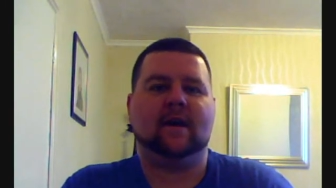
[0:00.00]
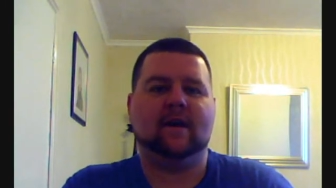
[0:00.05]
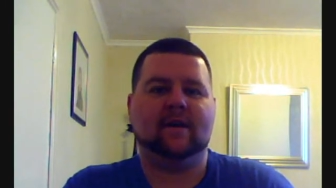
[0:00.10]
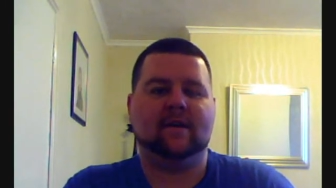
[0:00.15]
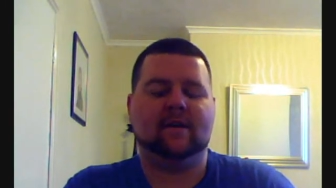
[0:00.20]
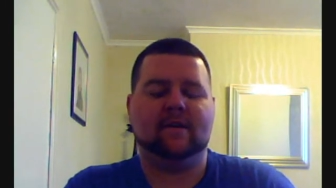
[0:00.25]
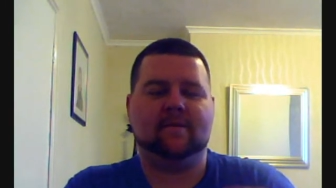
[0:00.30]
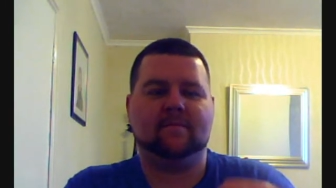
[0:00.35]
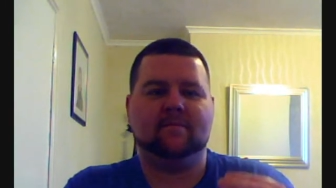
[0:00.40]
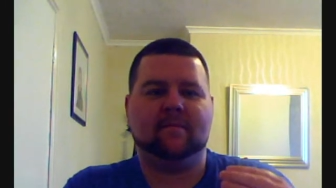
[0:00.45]

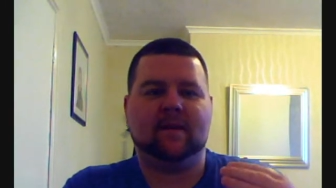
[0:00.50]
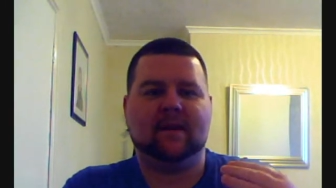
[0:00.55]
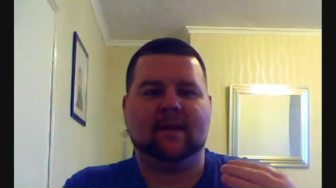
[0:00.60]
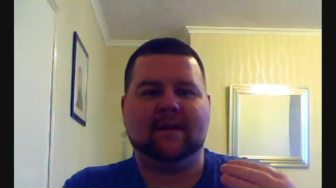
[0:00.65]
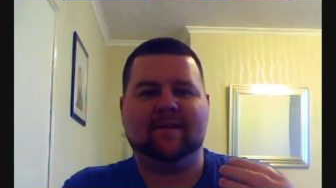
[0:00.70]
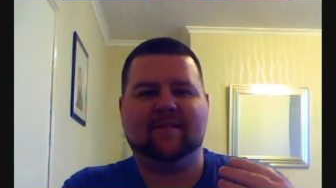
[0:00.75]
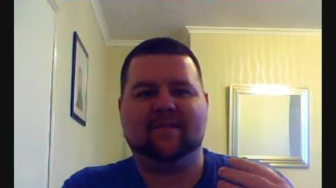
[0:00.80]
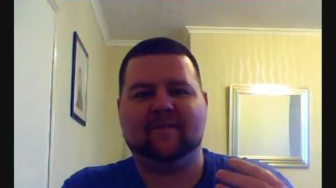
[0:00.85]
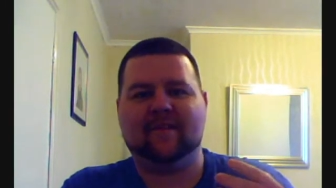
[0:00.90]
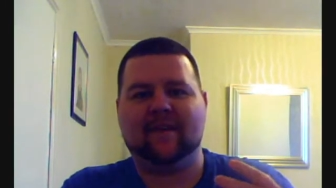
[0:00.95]
um,
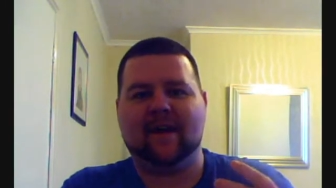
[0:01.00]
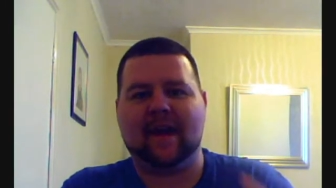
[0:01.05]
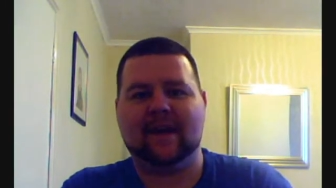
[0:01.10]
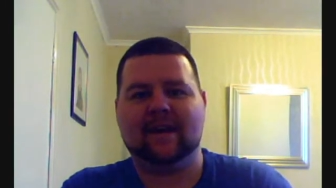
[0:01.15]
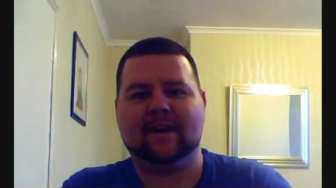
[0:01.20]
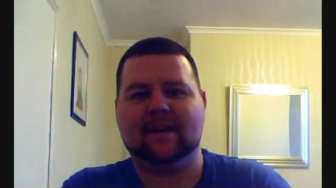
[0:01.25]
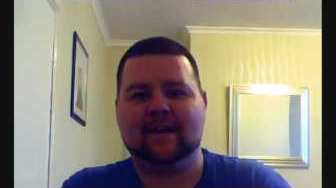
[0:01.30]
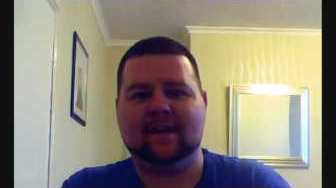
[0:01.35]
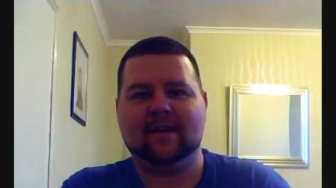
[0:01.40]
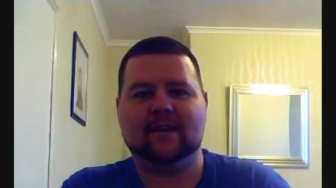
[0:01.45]
if
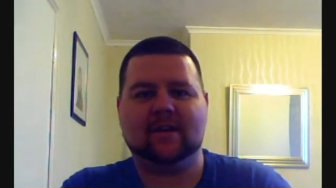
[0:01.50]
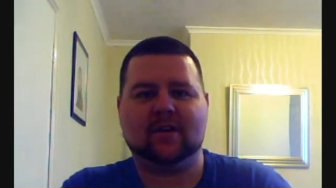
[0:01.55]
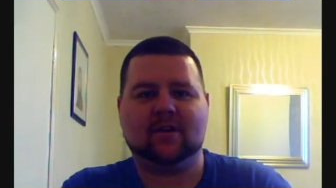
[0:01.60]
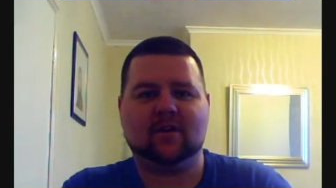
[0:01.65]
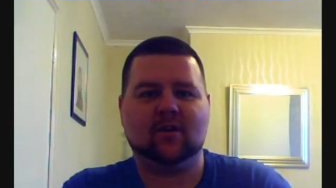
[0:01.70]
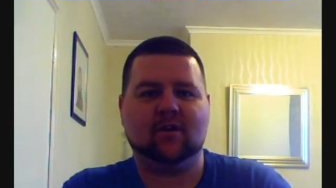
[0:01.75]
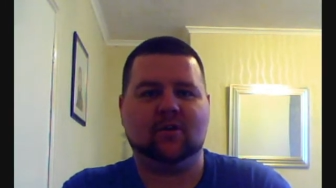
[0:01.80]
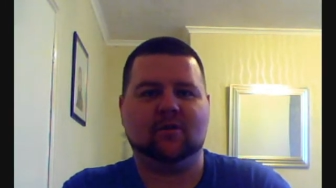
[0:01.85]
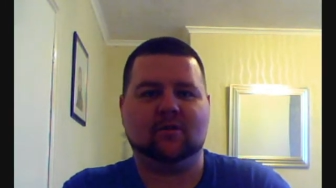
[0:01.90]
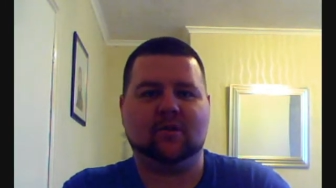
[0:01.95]
any of you
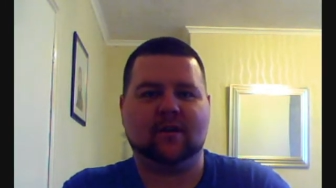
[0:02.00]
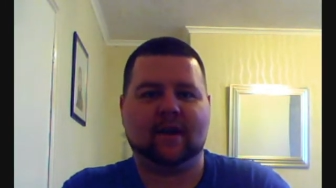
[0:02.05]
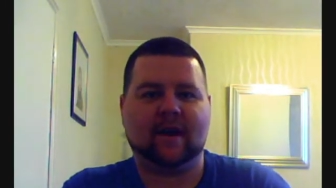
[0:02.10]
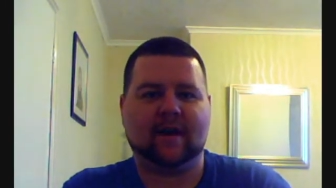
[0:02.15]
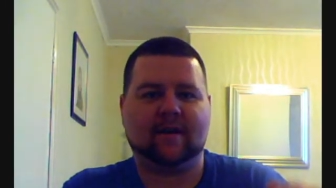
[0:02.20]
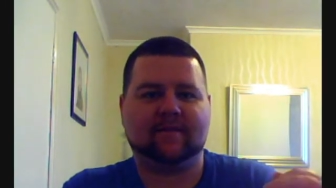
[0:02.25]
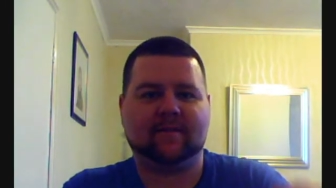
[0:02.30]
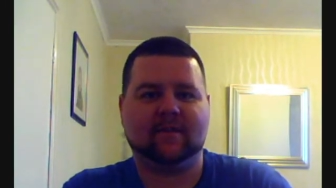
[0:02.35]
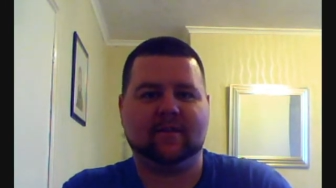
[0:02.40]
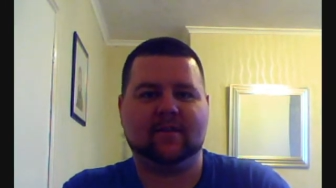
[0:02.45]
could,
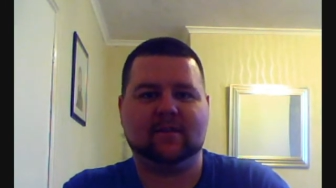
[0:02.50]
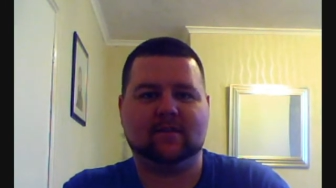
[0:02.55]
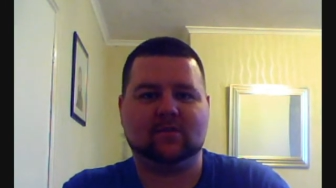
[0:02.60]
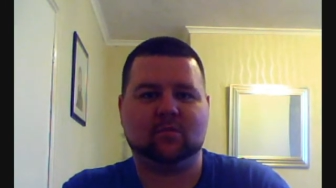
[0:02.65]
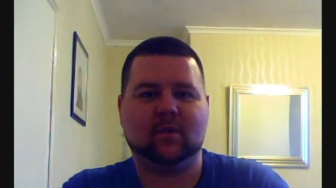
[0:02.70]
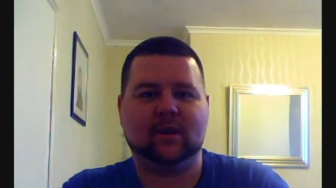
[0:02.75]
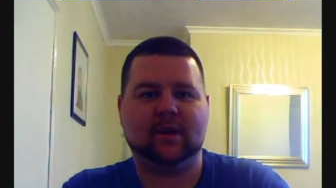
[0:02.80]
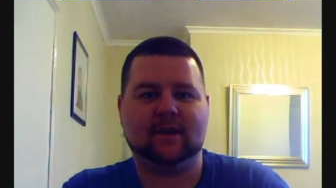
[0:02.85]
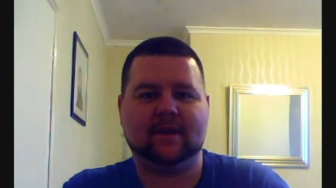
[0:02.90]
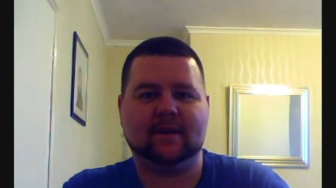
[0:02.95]
after this
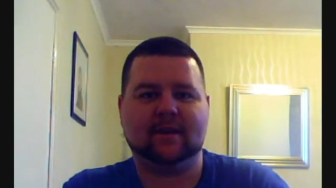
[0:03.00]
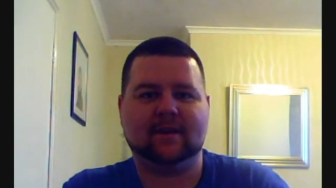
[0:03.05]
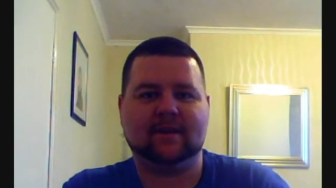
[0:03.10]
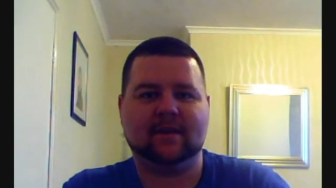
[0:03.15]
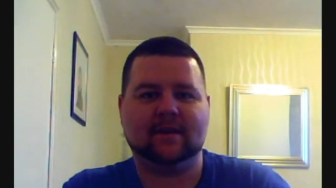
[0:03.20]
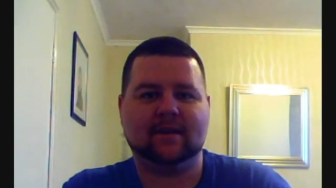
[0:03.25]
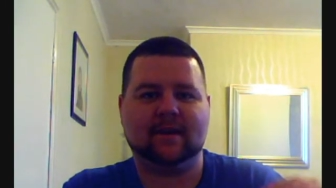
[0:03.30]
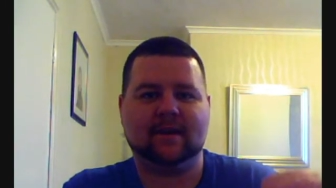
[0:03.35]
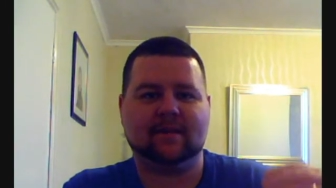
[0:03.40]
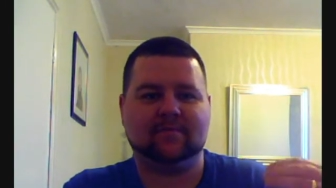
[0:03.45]
week,
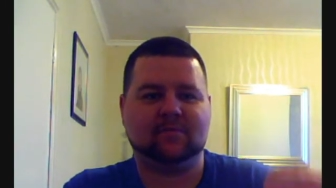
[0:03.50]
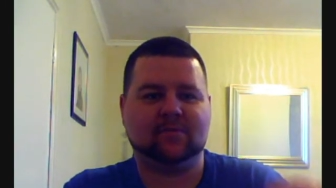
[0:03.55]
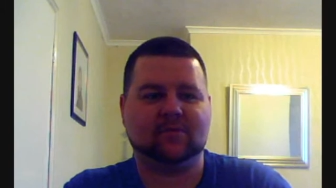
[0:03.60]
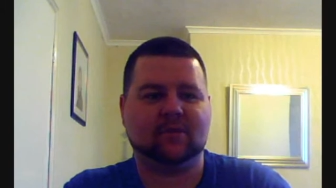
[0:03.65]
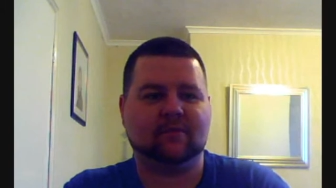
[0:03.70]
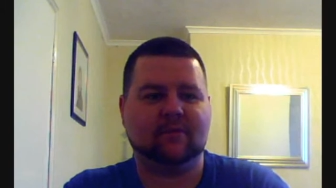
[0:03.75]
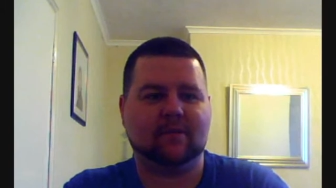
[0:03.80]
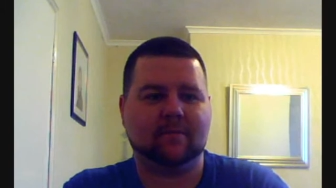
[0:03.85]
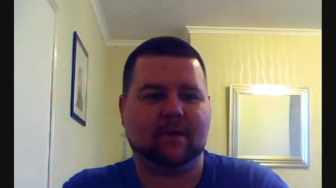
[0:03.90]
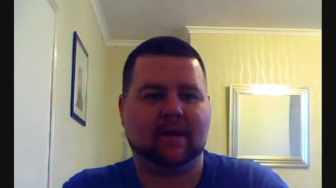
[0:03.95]
I'm
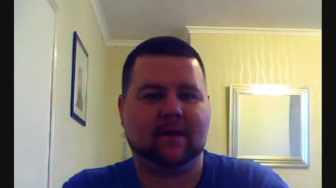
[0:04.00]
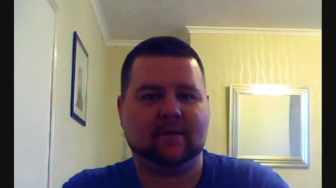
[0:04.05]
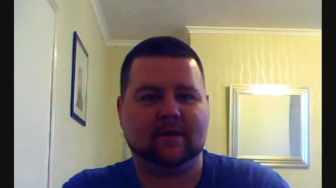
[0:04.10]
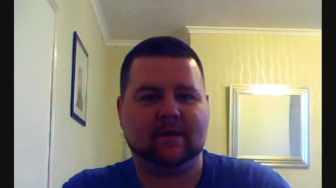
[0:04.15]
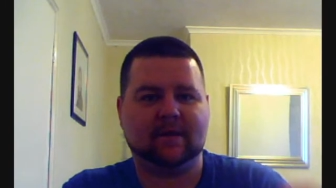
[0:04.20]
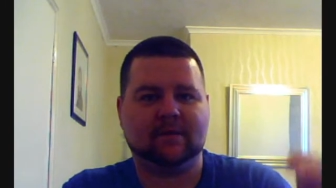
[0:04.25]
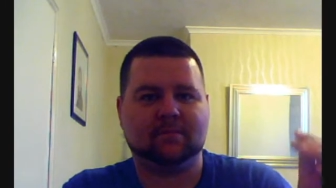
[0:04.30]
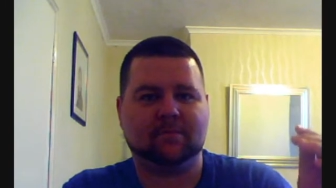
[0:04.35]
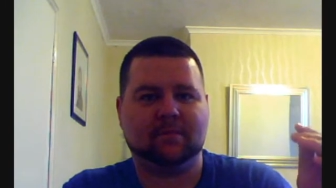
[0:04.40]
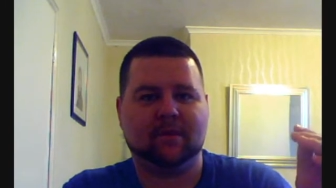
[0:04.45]
sorry about
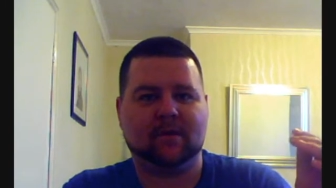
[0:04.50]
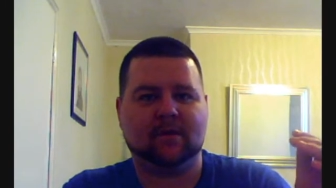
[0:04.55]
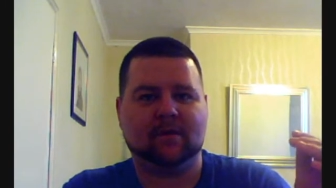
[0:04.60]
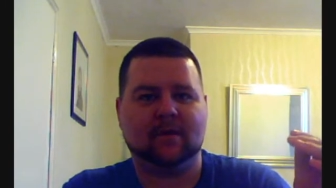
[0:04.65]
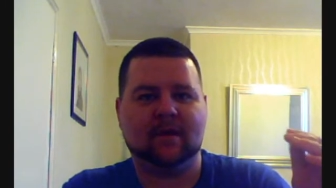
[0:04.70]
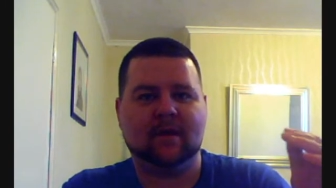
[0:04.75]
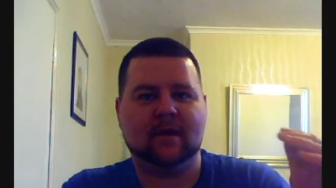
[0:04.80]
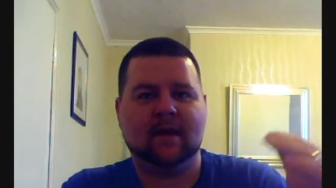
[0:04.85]
this, but